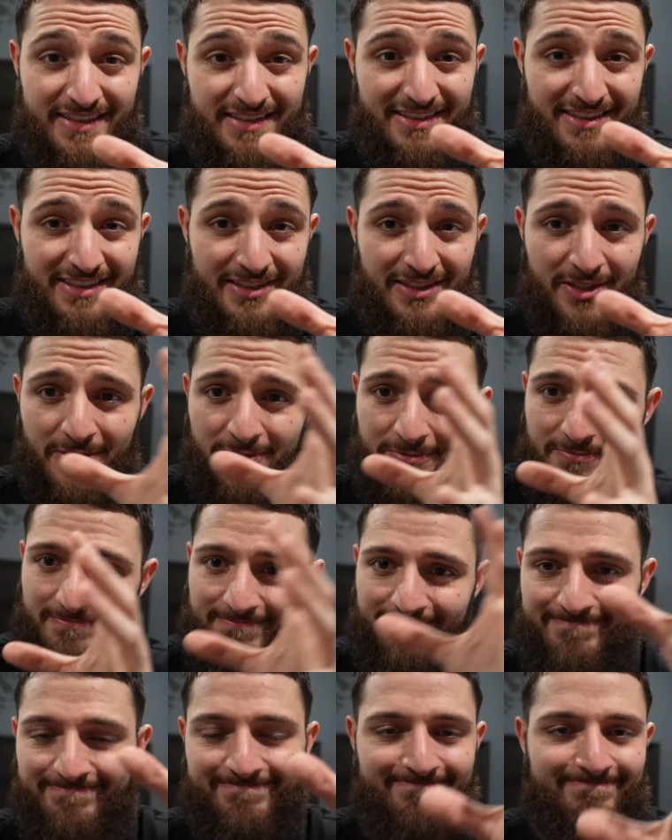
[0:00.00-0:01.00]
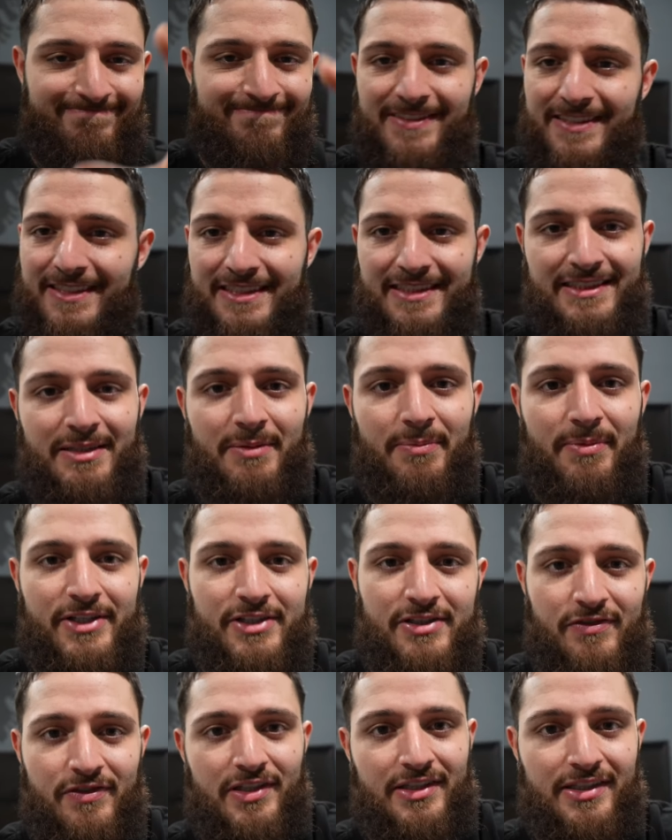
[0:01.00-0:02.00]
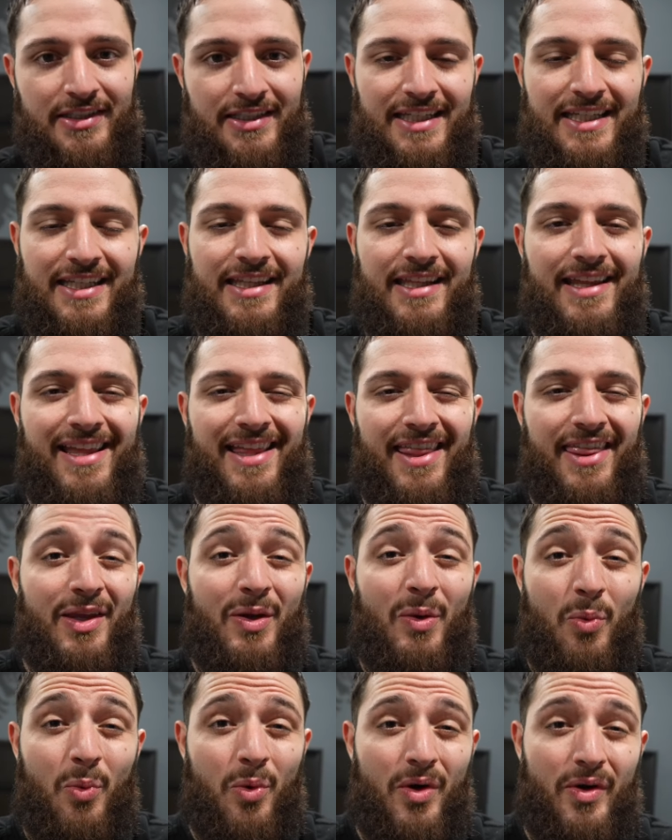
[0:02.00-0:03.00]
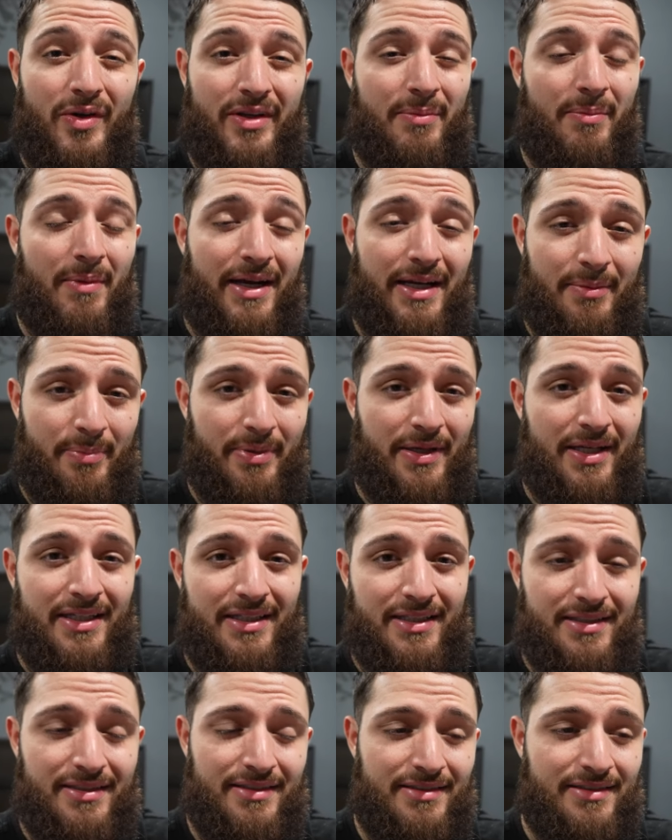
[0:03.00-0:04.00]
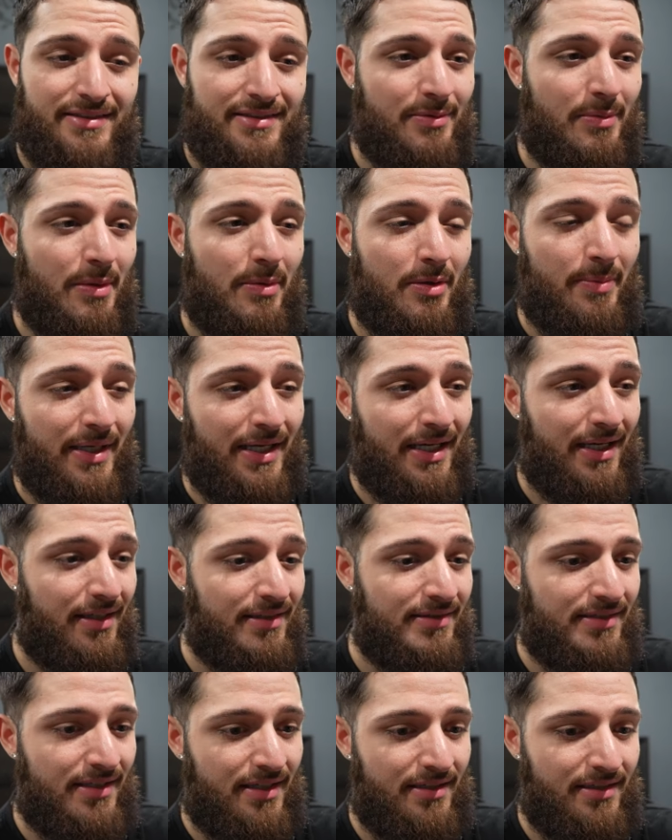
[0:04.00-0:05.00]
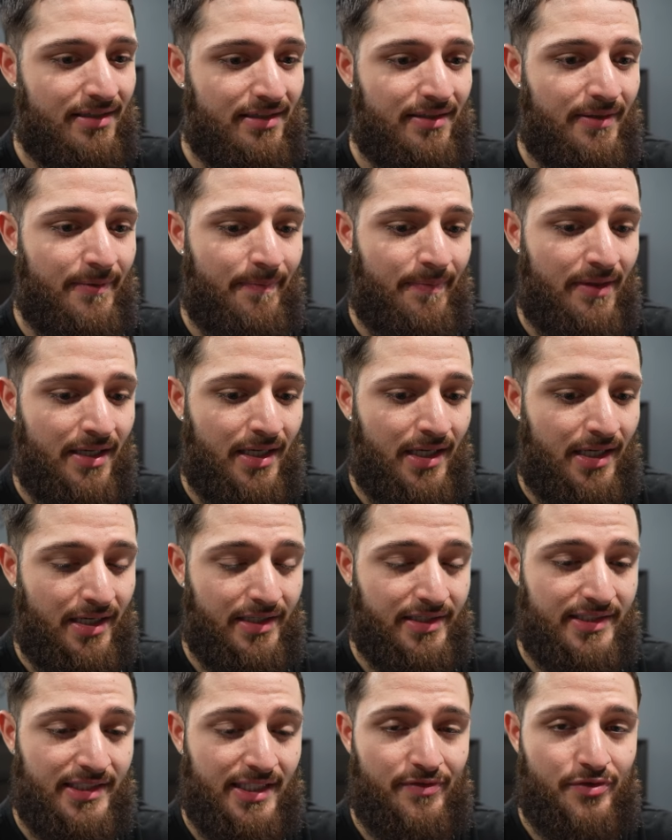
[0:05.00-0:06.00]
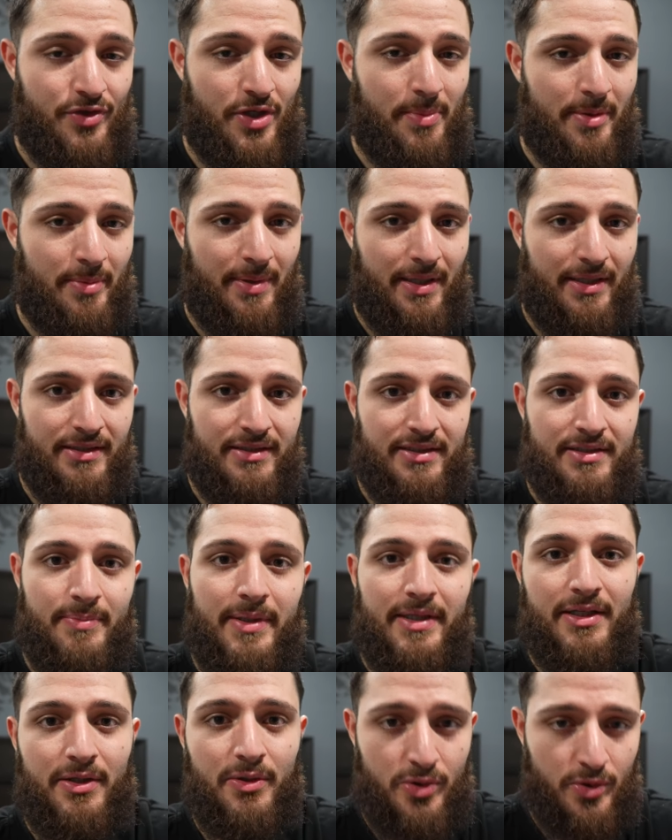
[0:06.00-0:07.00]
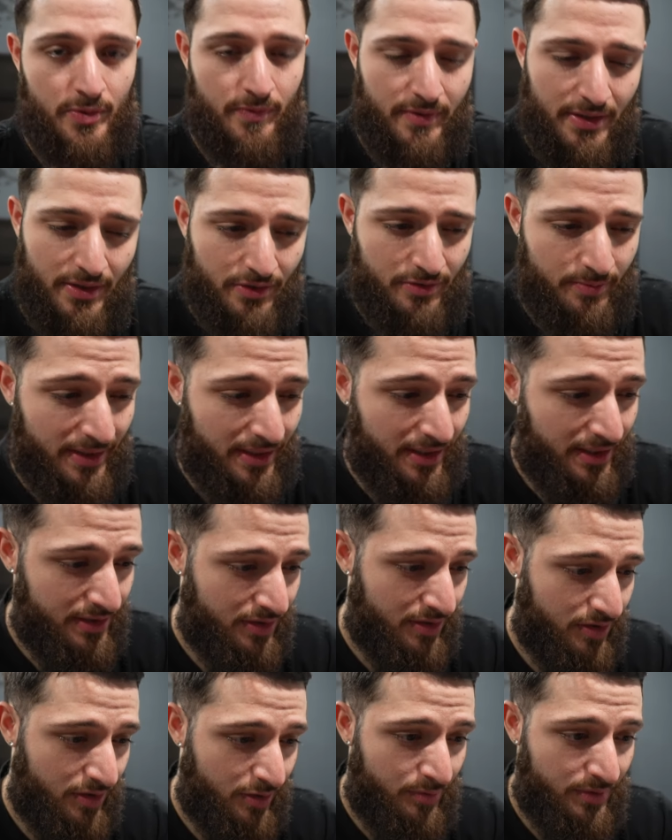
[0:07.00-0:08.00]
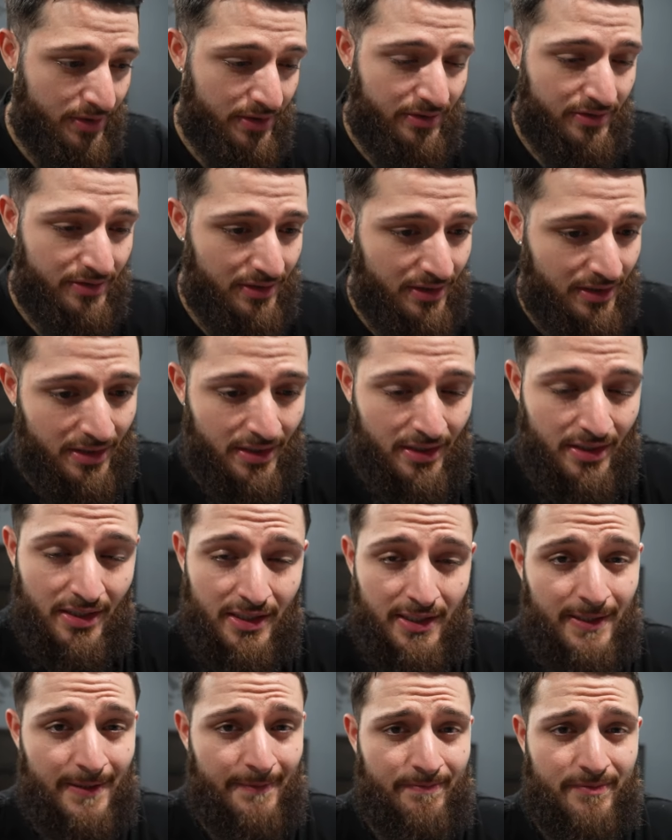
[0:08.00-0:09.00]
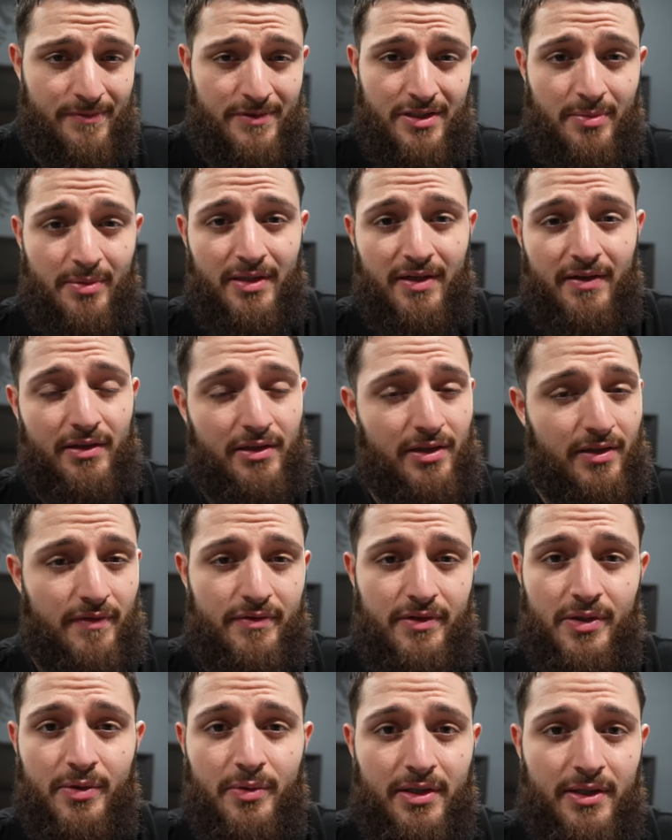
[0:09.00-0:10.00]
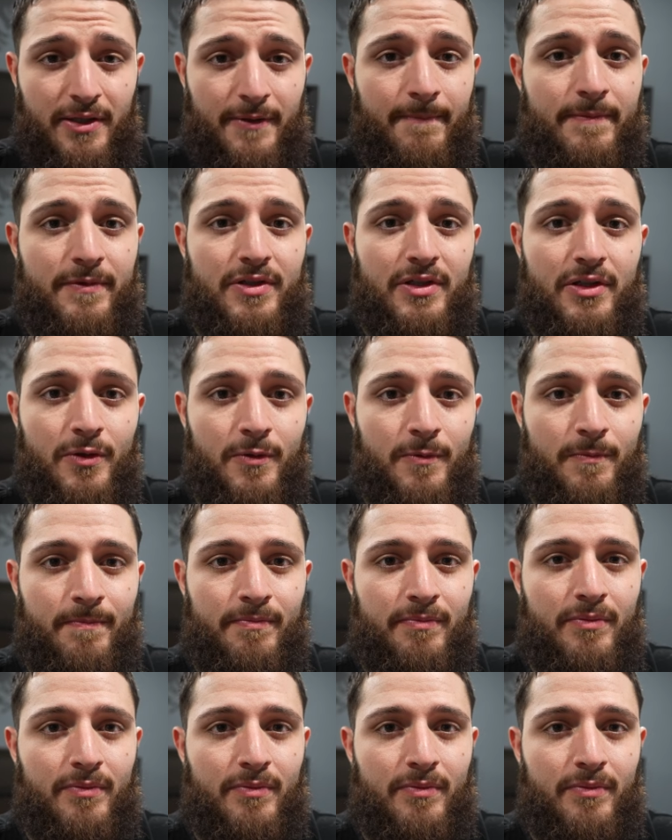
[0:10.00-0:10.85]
you know. It's the best feeling in the world, in my opinion, to be able to make content. Honestly, I've dreamt about this, making YouTube videos, making Instagram reels, something I love doing. So